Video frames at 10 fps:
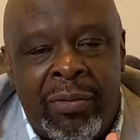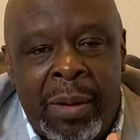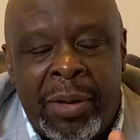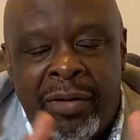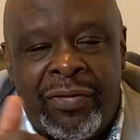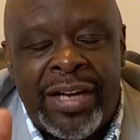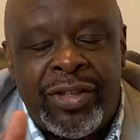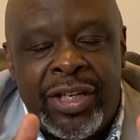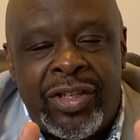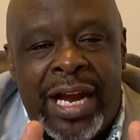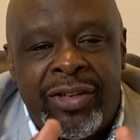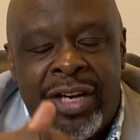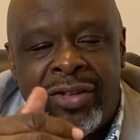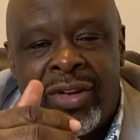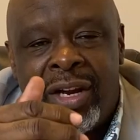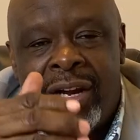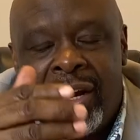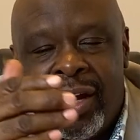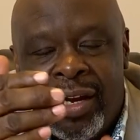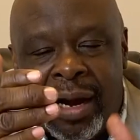Remember, confession is not just,
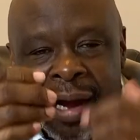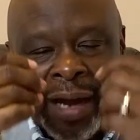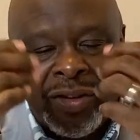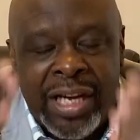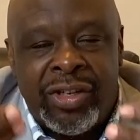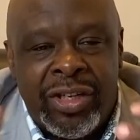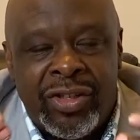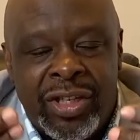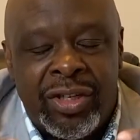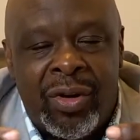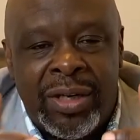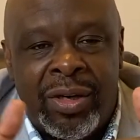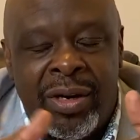I say Jesus is Lord.